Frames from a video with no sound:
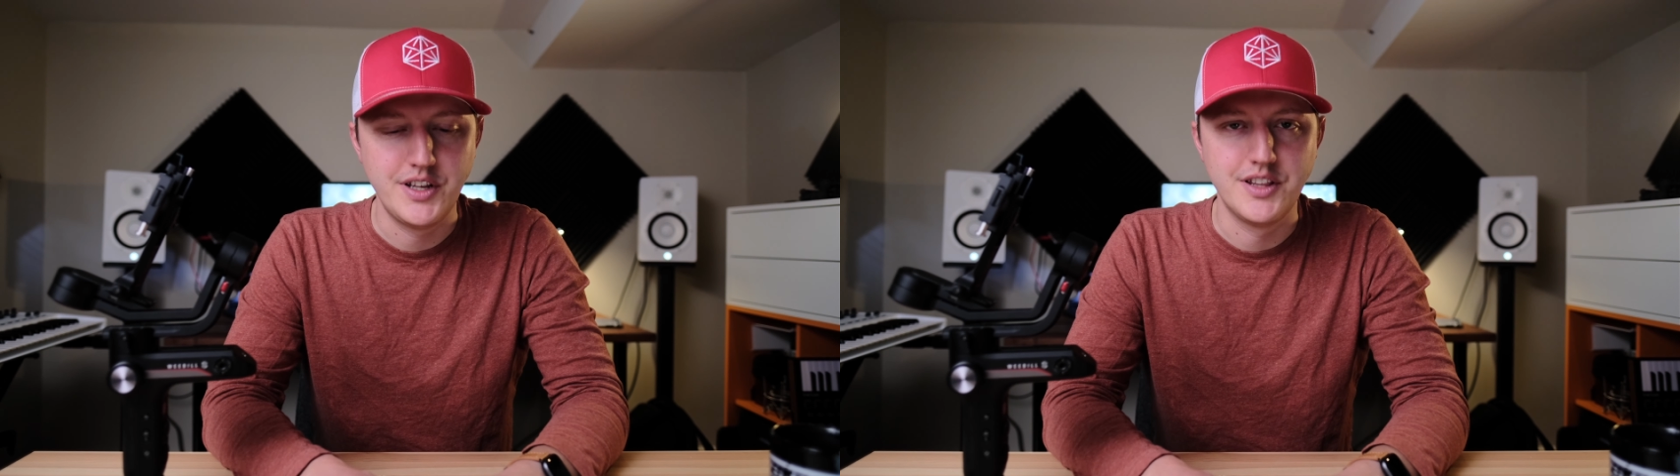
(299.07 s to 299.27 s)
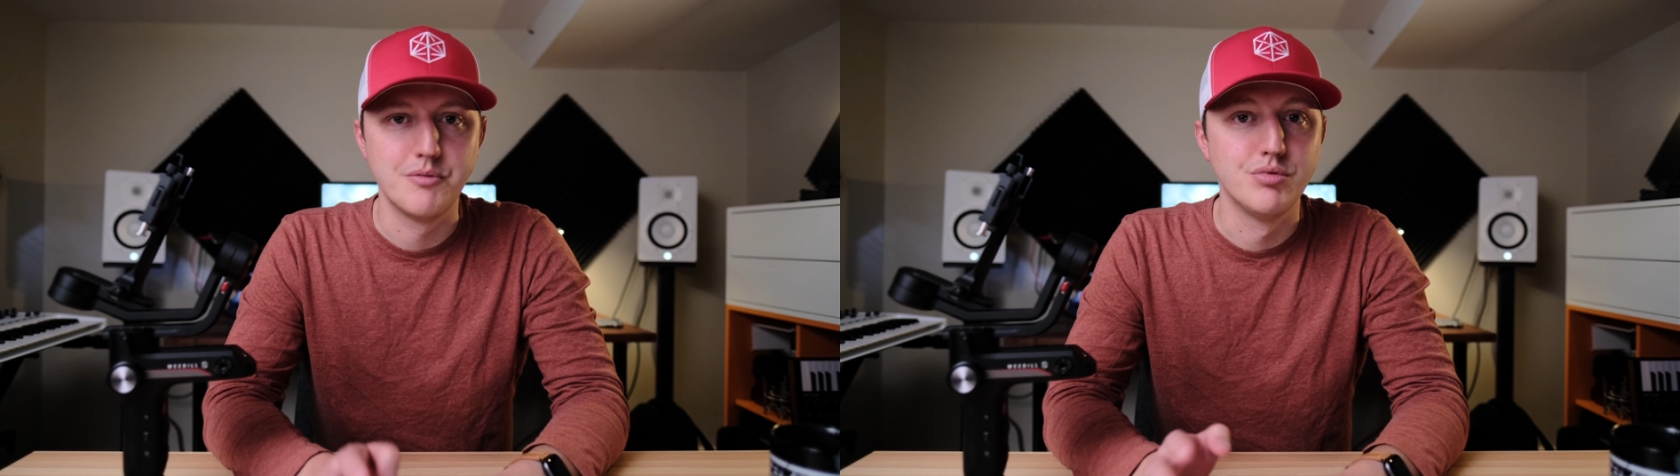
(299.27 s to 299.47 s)

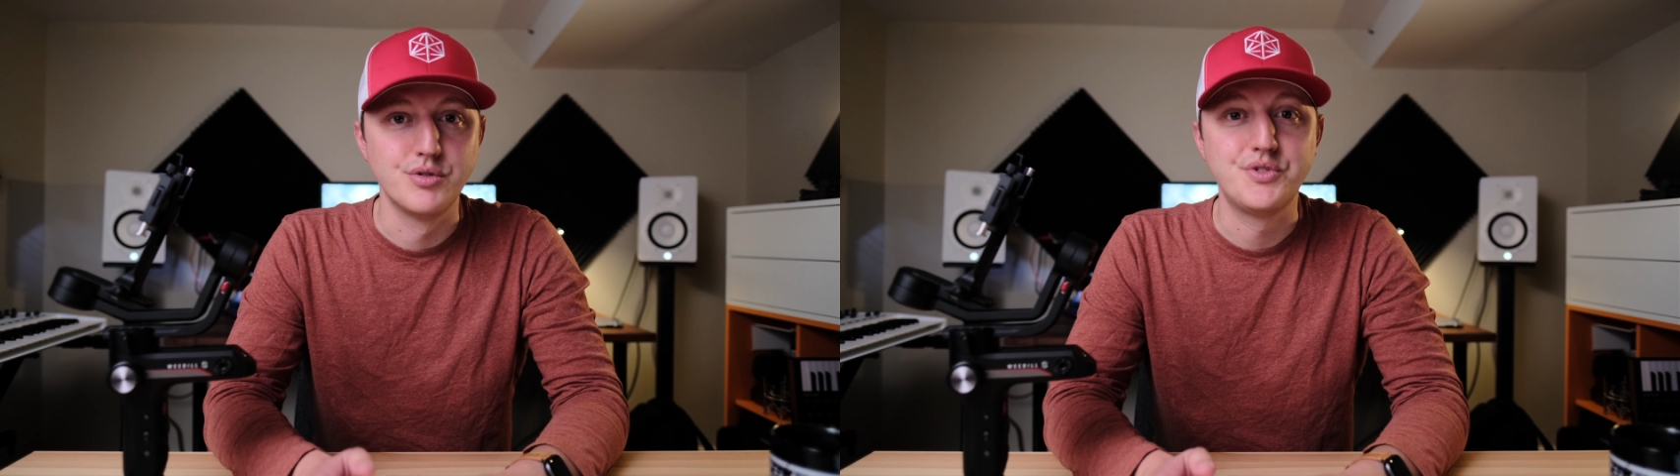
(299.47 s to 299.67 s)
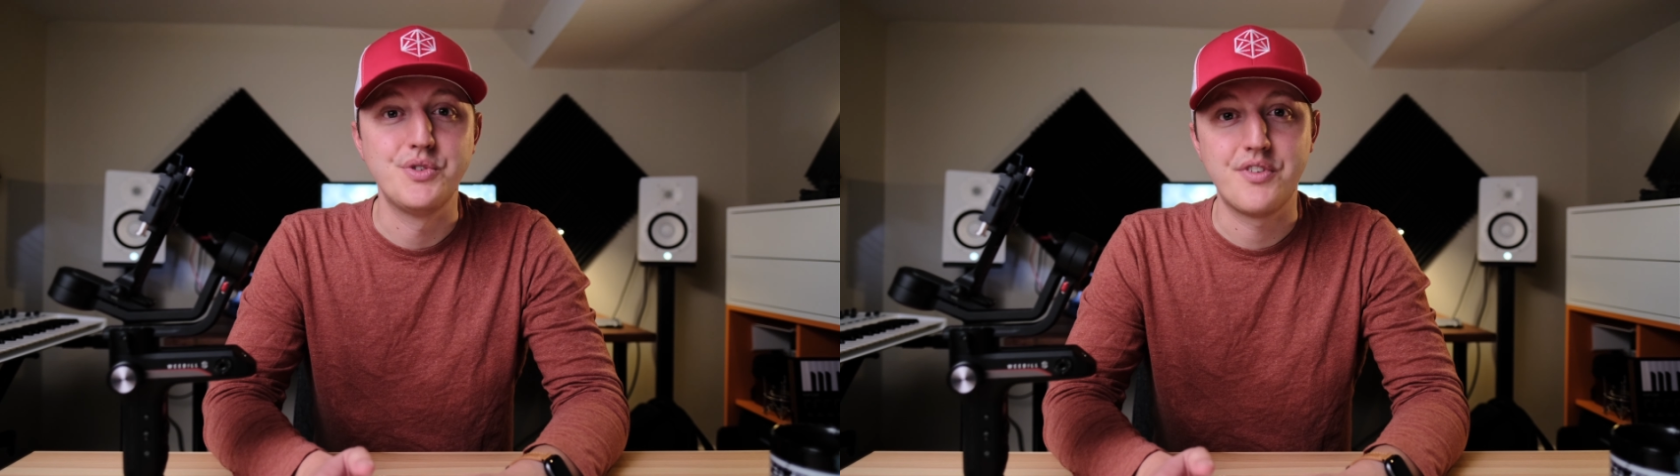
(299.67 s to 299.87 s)
the
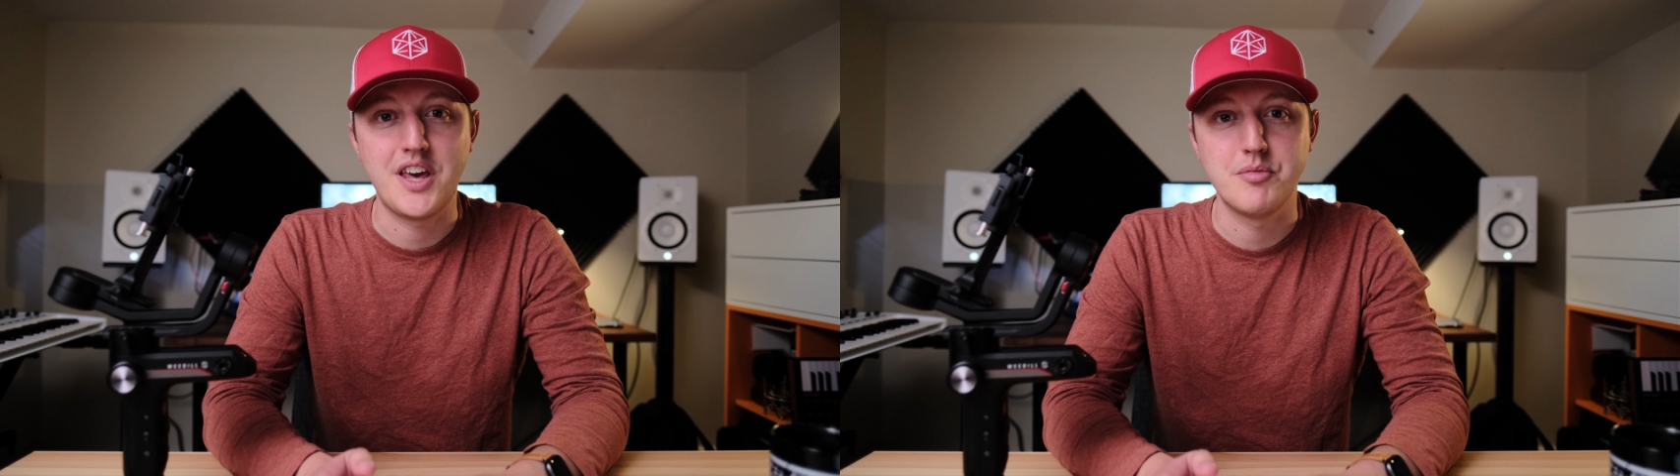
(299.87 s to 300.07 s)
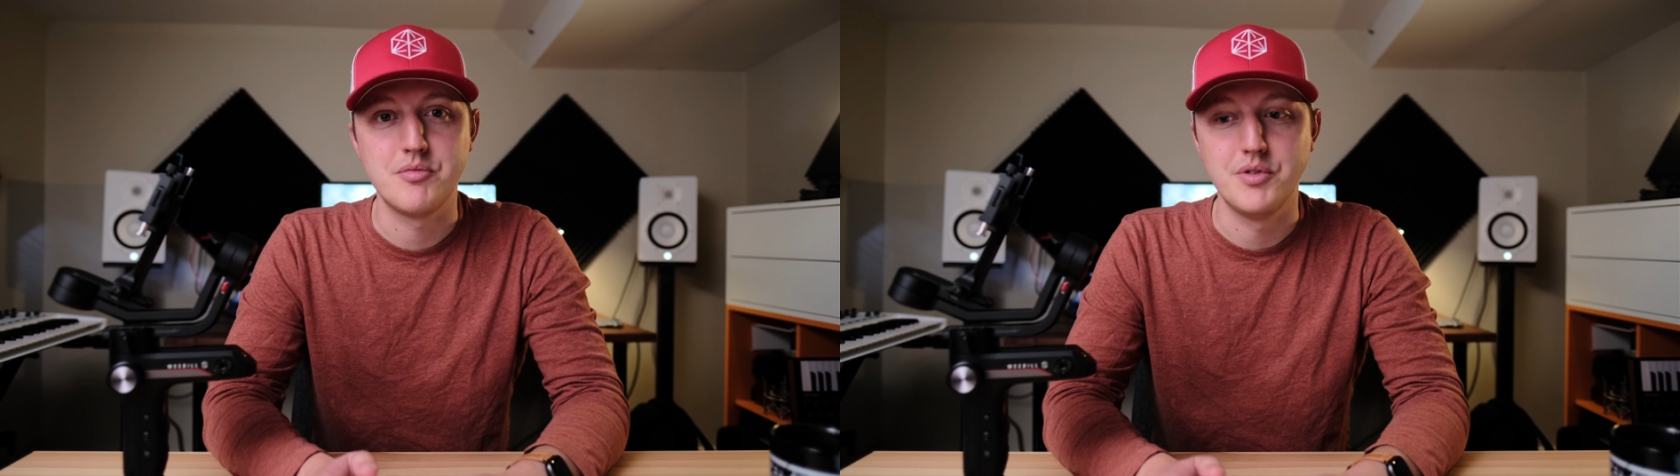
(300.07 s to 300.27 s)
Bluetooth
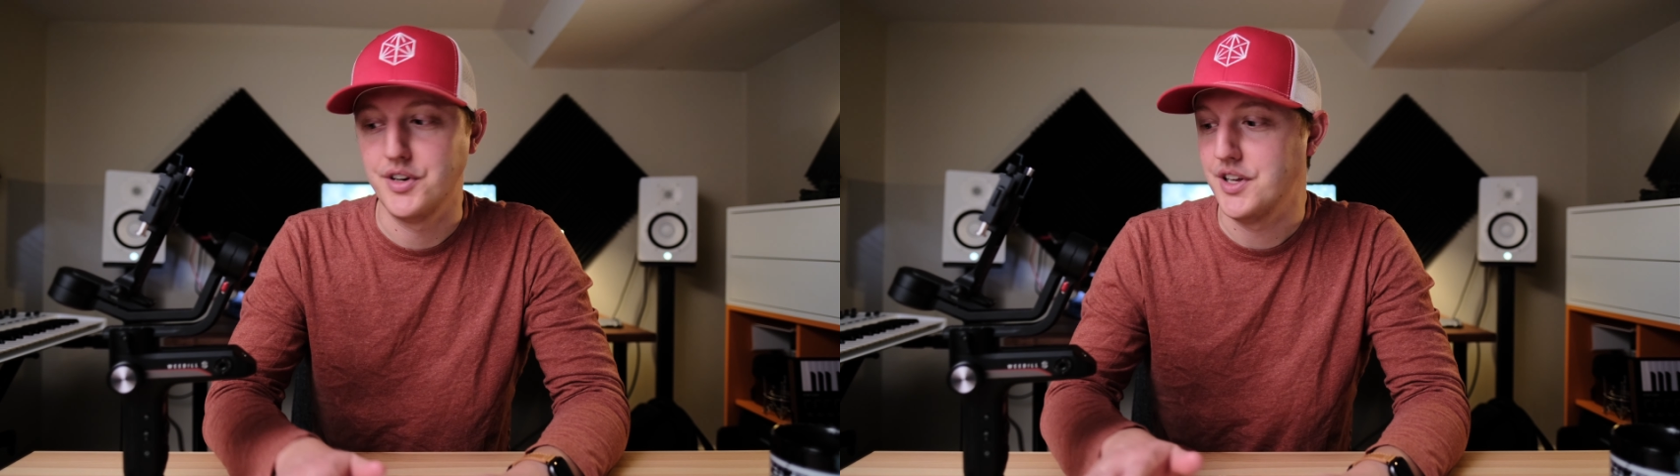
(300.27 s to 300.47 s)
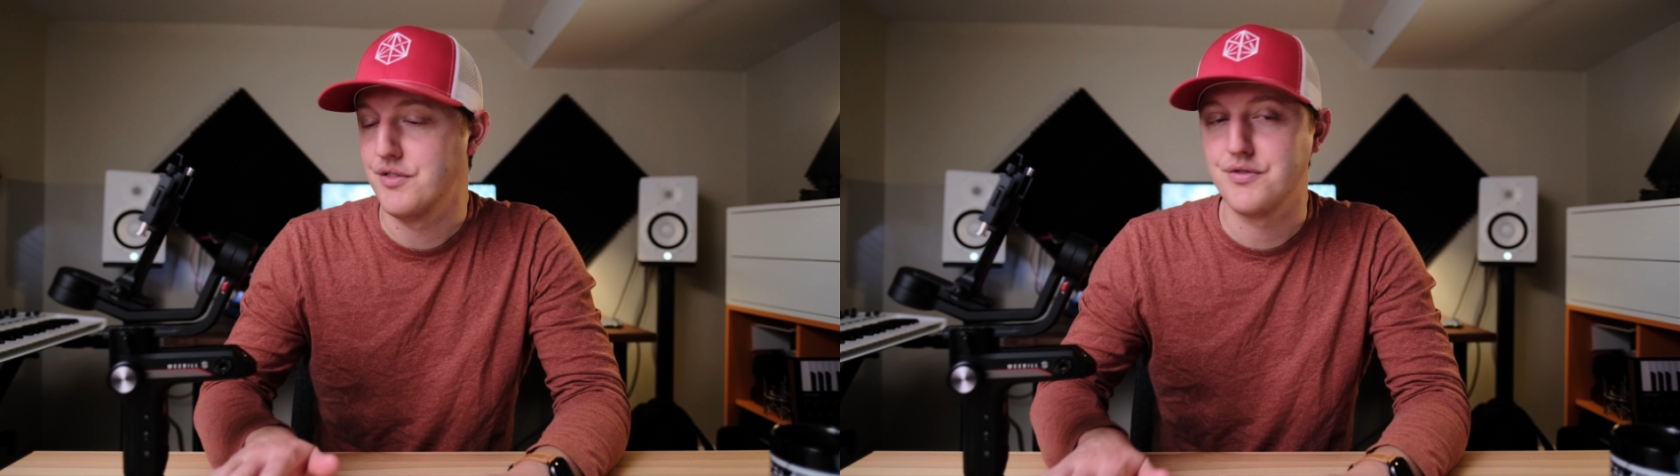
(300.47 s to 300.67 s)

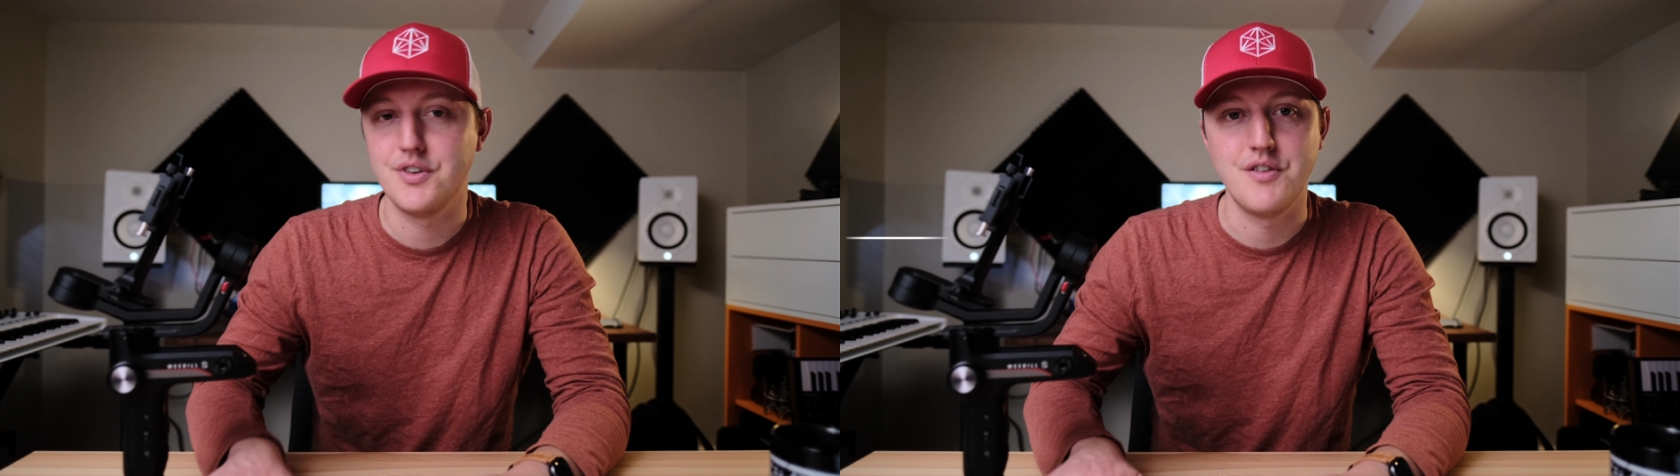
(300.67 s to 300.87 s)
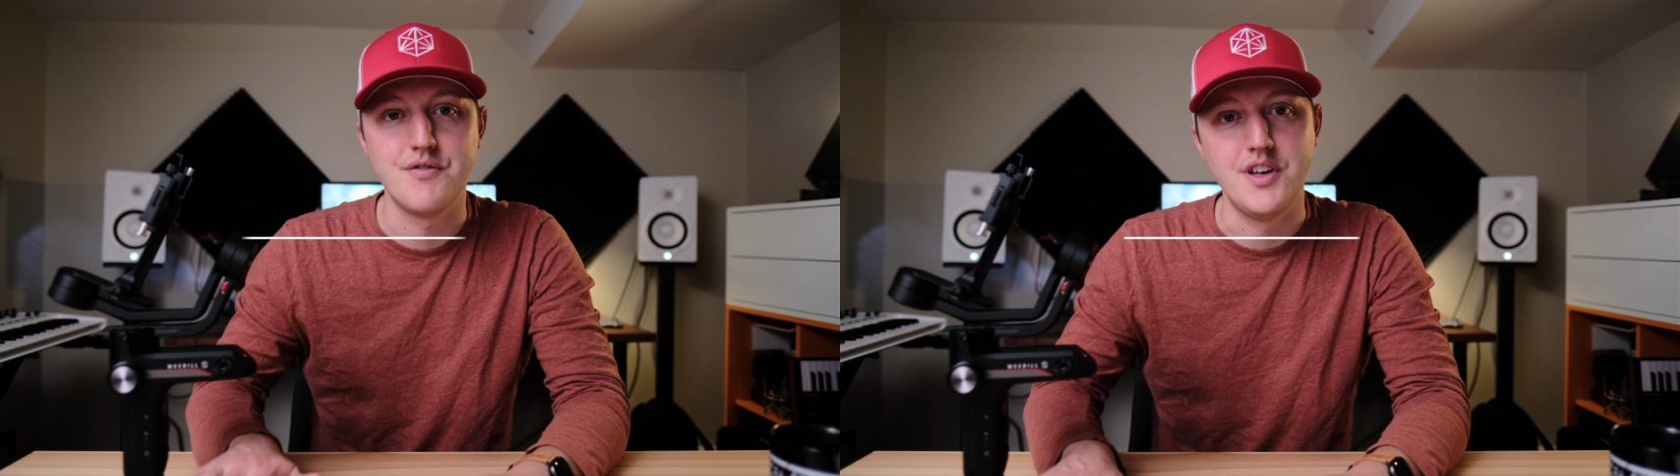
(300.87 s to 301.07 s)
capability
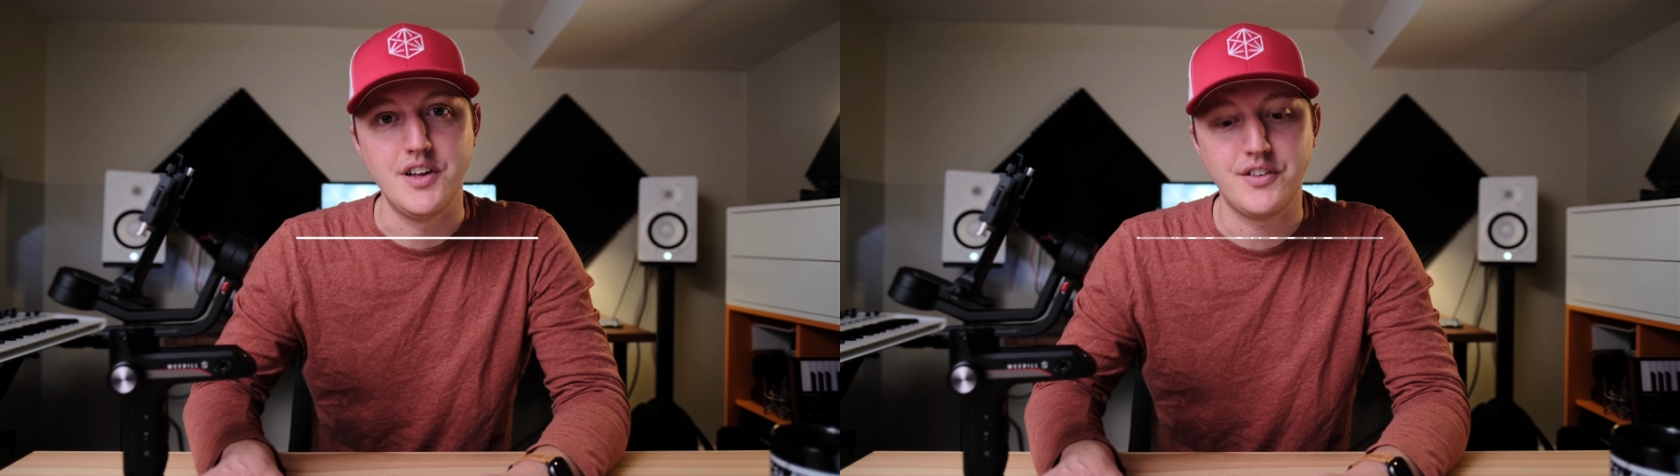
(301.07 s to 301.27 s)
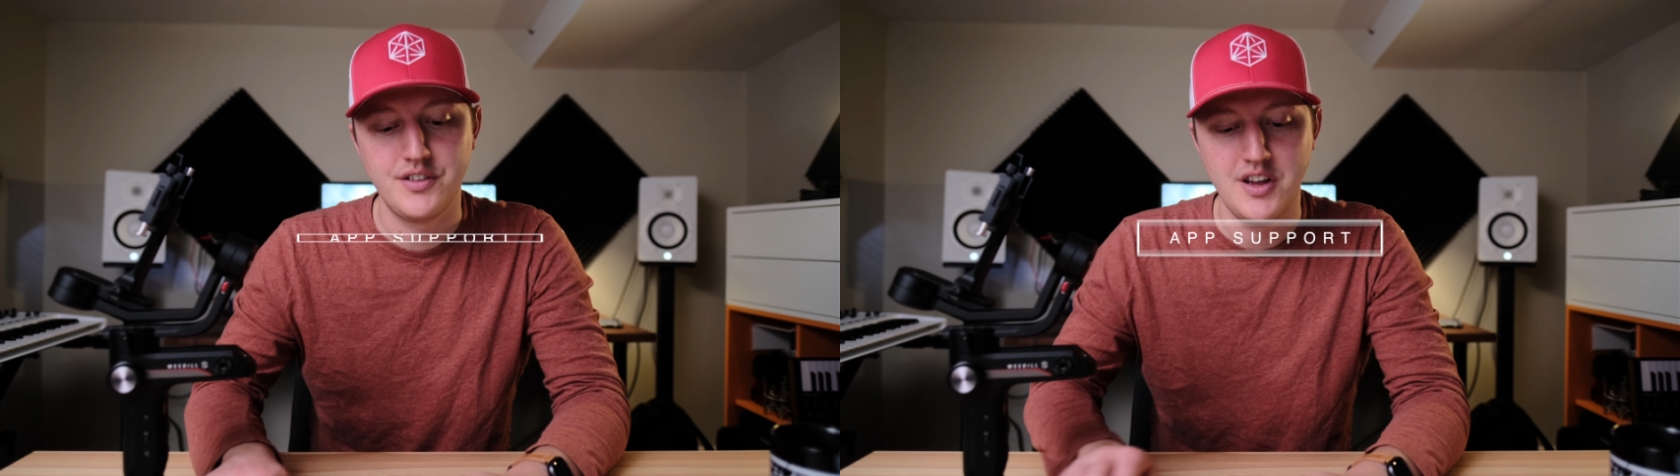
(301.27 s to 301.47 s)
of
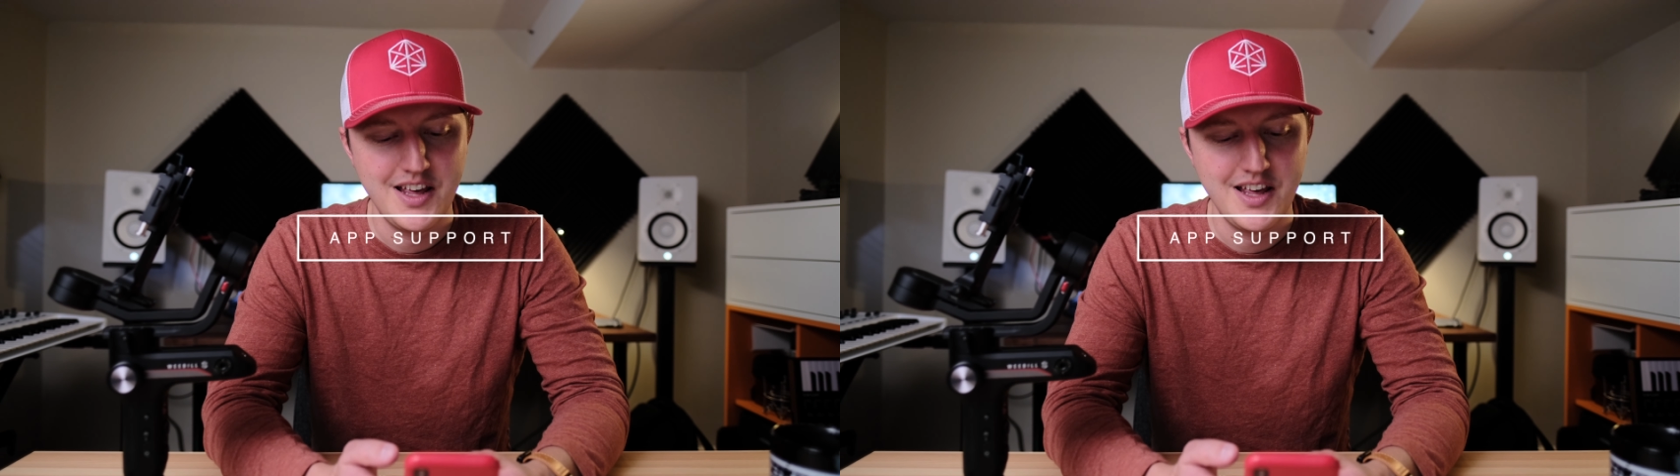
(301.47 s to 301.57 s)
this.